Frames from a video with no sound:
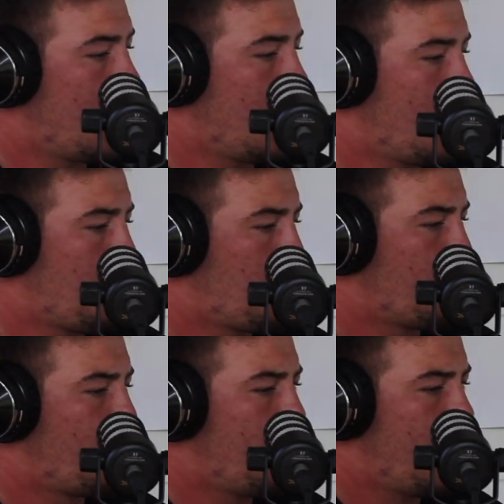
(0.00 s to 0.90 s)

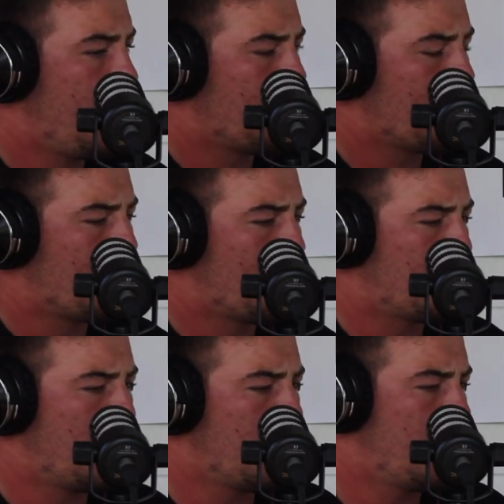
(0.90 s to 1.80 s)
For me,
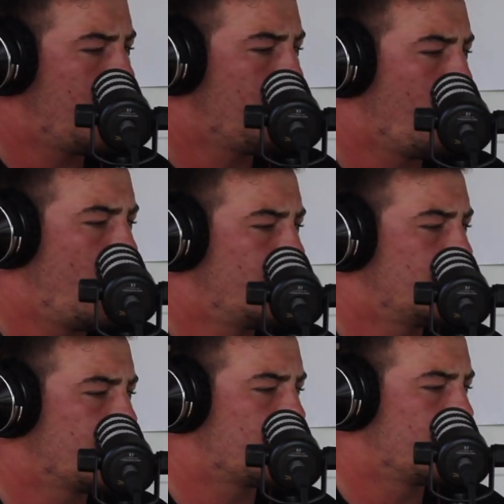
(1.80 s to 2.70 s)
would probably be my
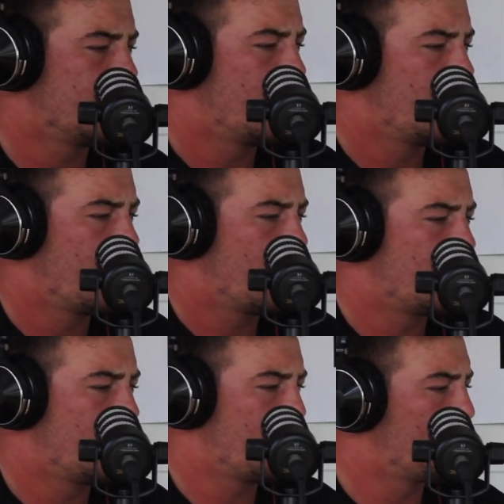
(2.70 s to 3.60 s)
just
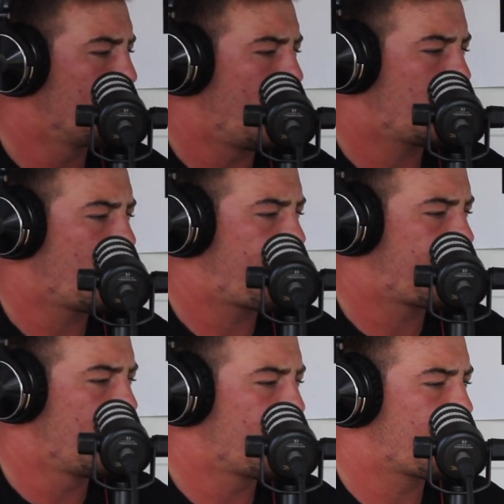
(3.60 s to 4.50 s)
little micro
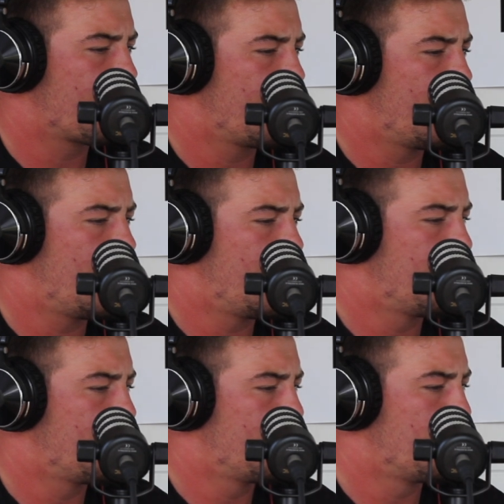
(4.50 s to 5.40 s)
skills
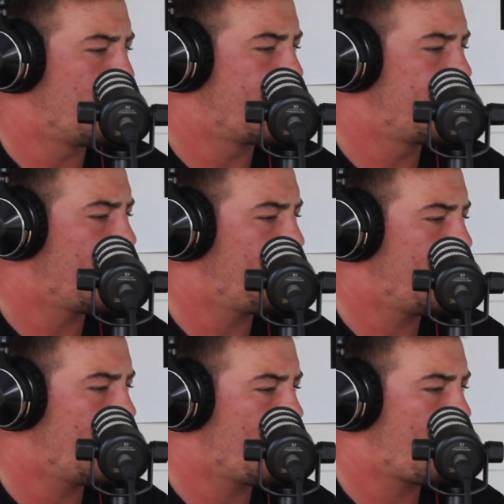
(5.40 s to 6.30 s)
in my
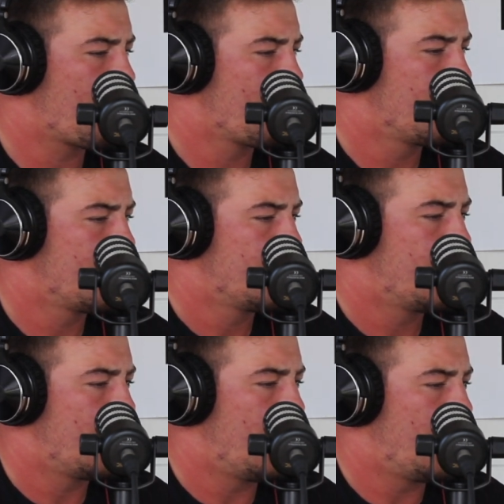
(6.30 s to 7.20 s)
defence,
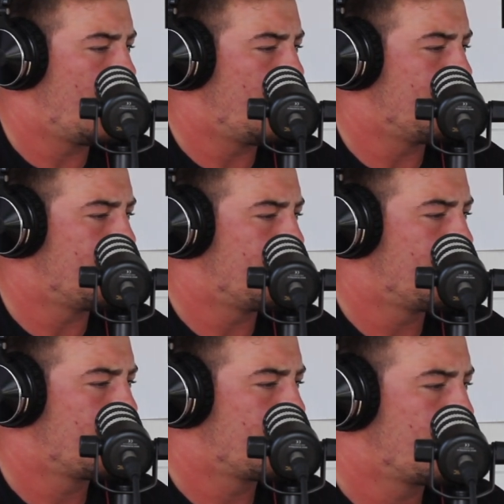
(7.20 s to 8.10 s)
my
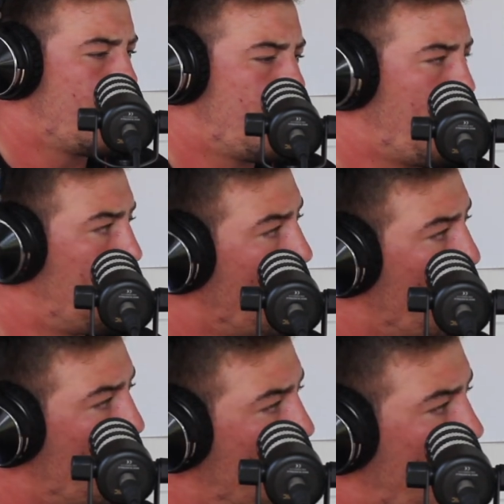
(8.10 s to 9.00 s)
ball,